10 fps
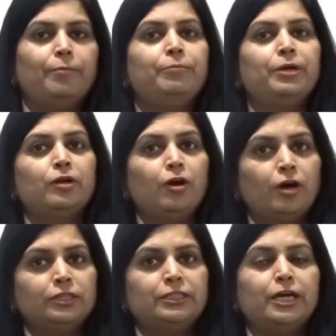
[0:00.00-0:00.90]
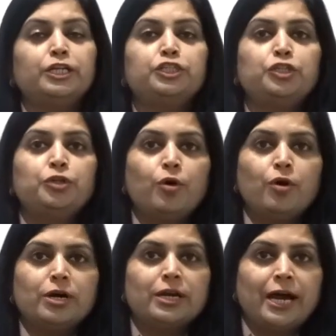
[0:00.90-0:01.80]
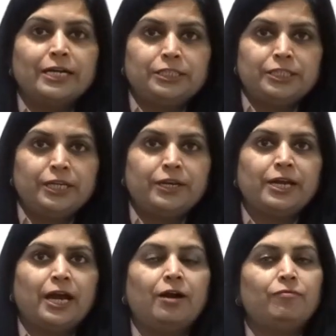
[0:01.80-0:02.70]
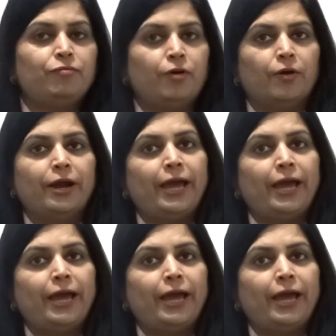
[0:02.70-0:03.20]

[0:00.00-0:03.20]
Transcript: because there is no criteria for